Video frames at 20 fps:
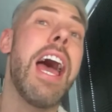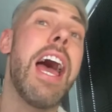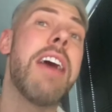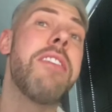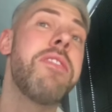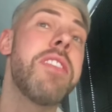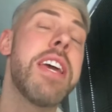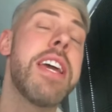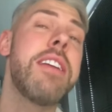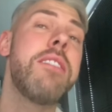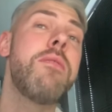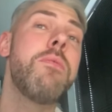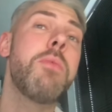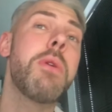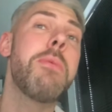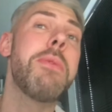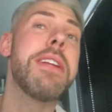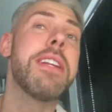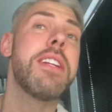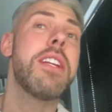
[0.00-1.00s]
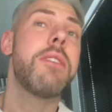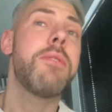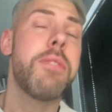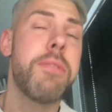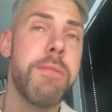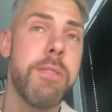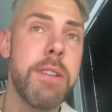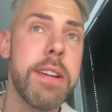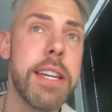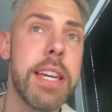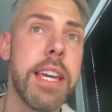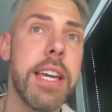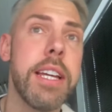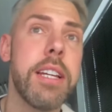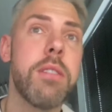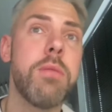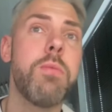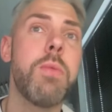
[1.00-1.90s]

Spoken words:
And then we win another free kick,